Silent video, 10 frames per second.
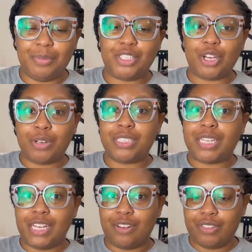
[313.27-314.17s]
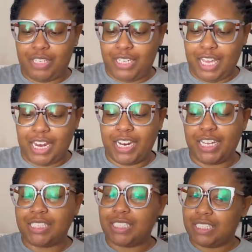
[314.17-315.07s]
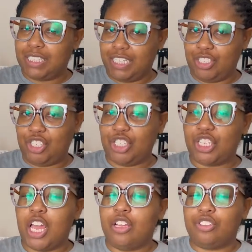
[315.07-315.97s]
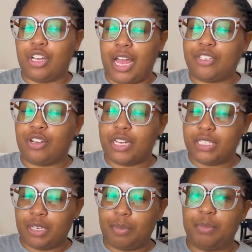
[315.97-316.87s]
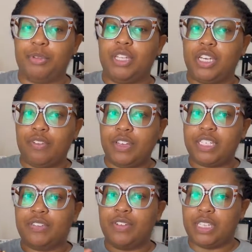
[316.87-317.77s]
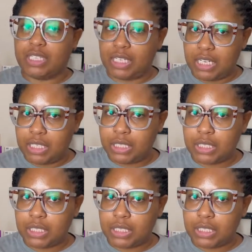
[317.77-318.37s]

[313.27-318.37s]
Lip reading: So instead of looking at it at 60 inches, I try to tell people, think of it as 56.